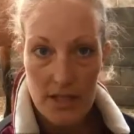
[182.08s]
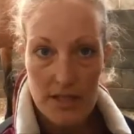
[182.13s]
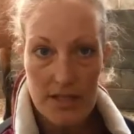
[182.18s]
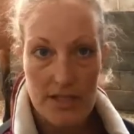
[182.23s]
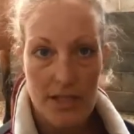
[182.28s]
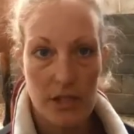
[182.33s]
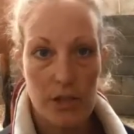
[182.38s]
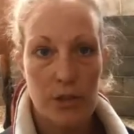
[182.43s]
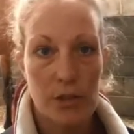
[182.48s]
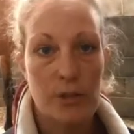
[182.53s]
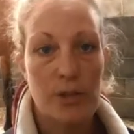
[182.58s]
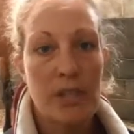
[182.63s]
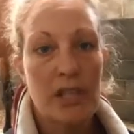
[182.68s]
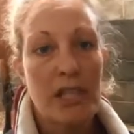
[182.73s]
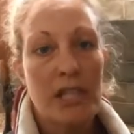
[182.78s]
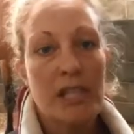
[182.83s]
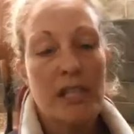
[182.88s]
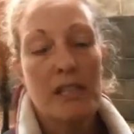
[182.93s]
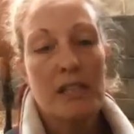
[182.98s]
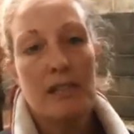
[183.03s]
So
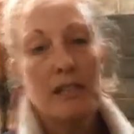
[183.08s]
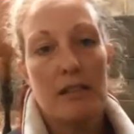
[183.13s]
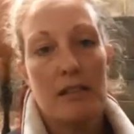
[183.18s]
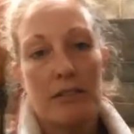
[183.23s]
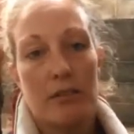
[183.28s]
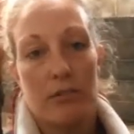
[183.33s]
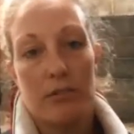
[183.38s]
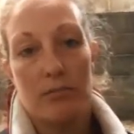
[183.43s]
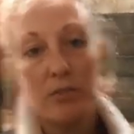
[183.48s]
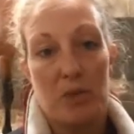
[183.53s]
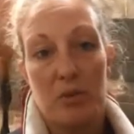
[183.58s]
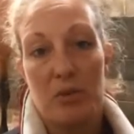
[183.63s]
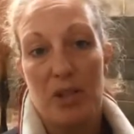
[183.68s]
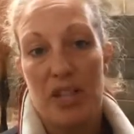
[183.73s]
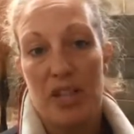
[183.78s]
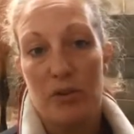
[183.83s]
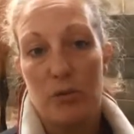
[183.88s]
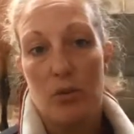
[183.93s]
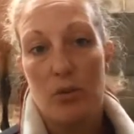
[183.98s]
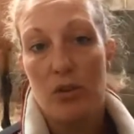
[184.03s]
I thought,
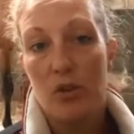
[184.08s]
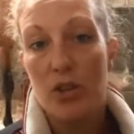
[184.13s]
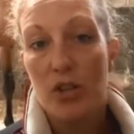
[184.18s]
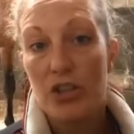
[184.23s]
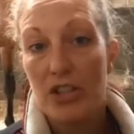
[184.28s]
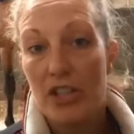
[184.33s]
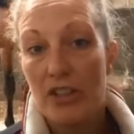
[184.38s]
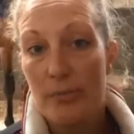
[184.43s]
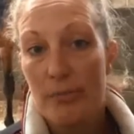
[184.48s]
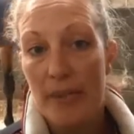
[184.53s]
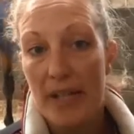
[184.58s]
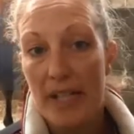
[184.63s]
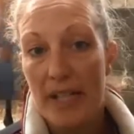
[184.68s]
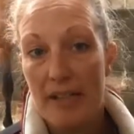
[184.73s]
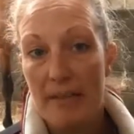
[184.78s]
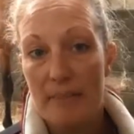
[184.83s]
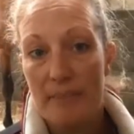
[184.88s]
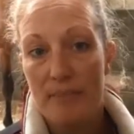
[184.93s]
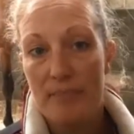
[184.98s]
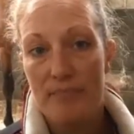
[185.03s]
okay, what could it have
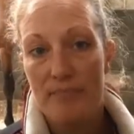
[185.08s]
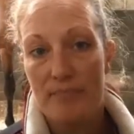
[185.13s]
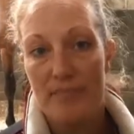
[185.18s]
been?